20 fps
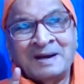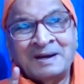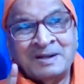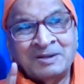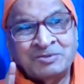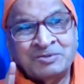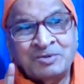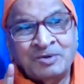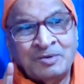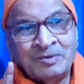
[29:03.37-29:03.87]

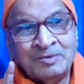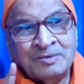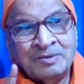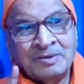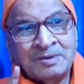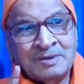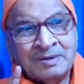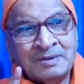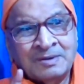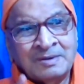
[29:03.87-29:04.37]

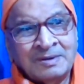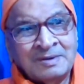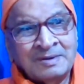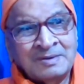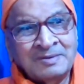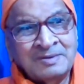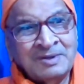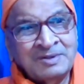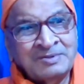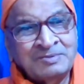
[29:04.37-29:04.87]
Understood?
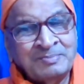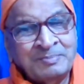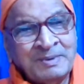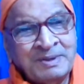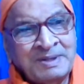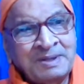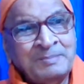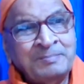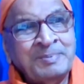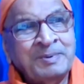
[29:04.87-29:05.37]
This
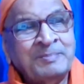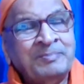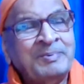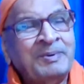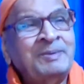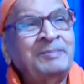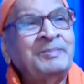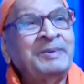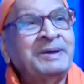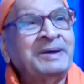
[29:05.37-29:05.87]
many
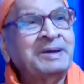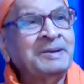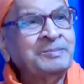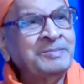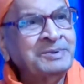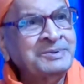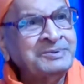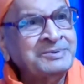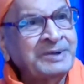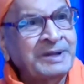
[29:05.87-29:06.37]
people make
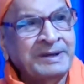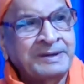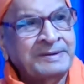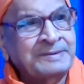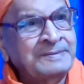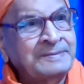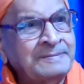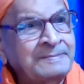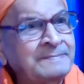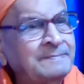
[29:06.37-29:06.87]
a
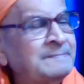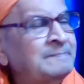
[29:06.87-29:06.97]
mistake.